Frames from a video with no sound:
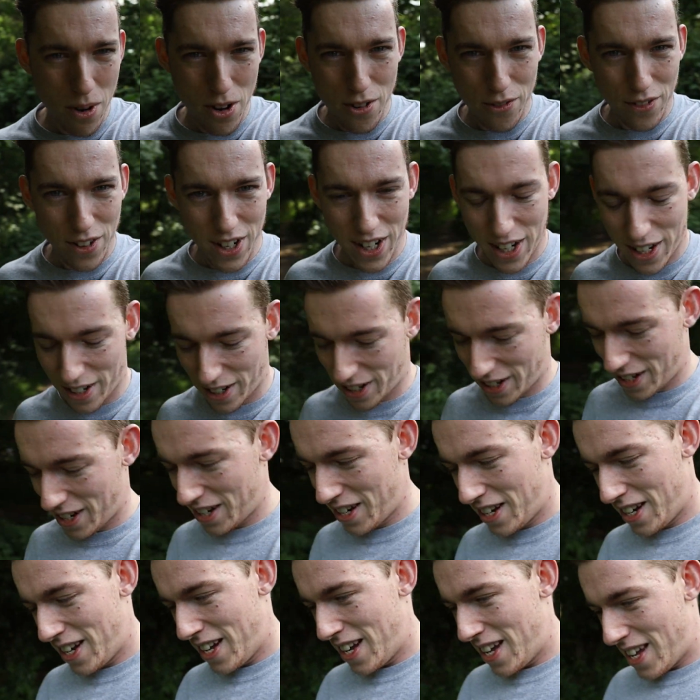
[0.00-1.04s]
over here.
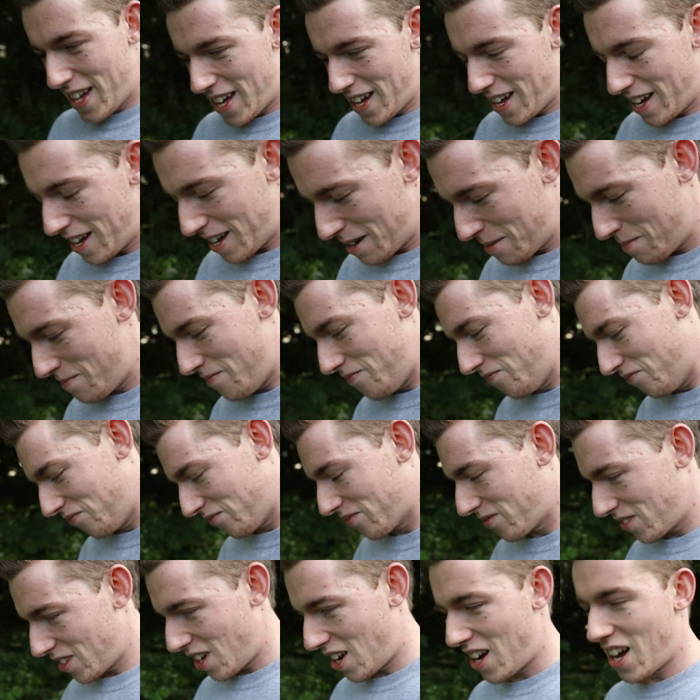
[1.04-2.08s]

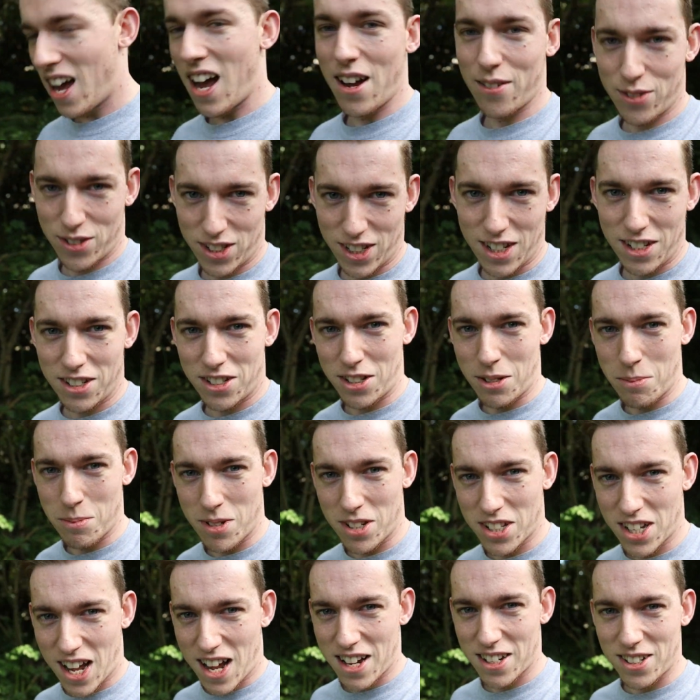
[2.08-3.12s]
I have seen some
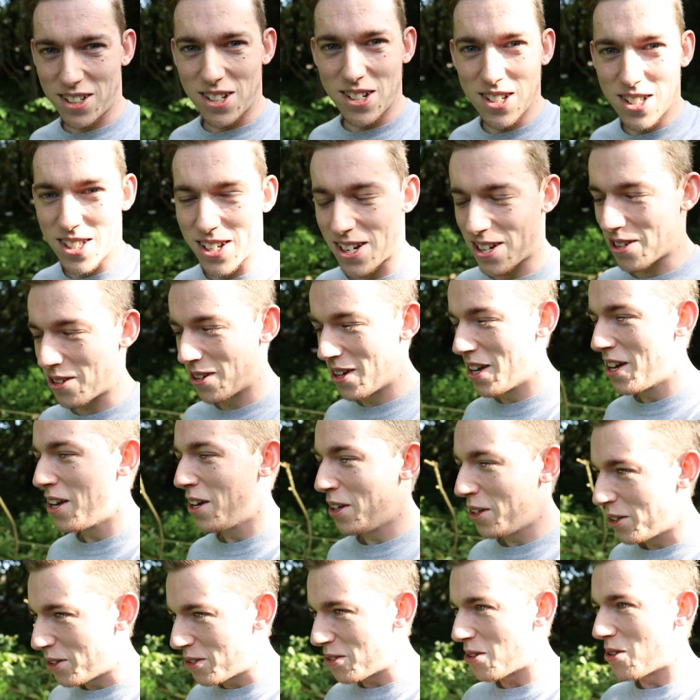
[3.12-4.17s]
disasters though,
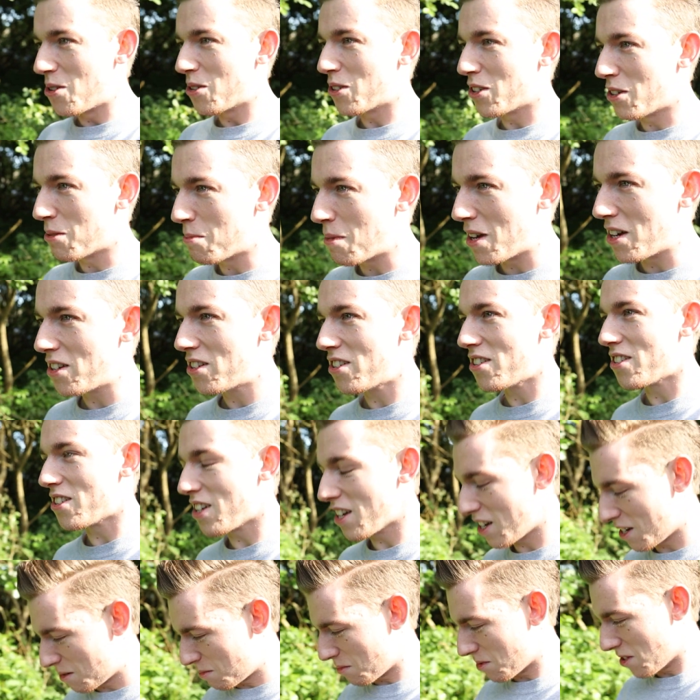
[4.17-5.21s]
not going to mention
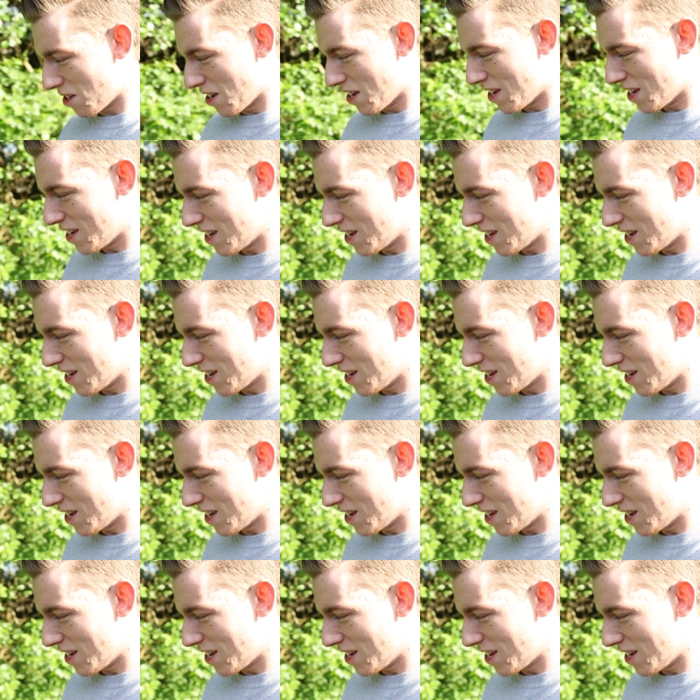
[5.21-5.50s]
names.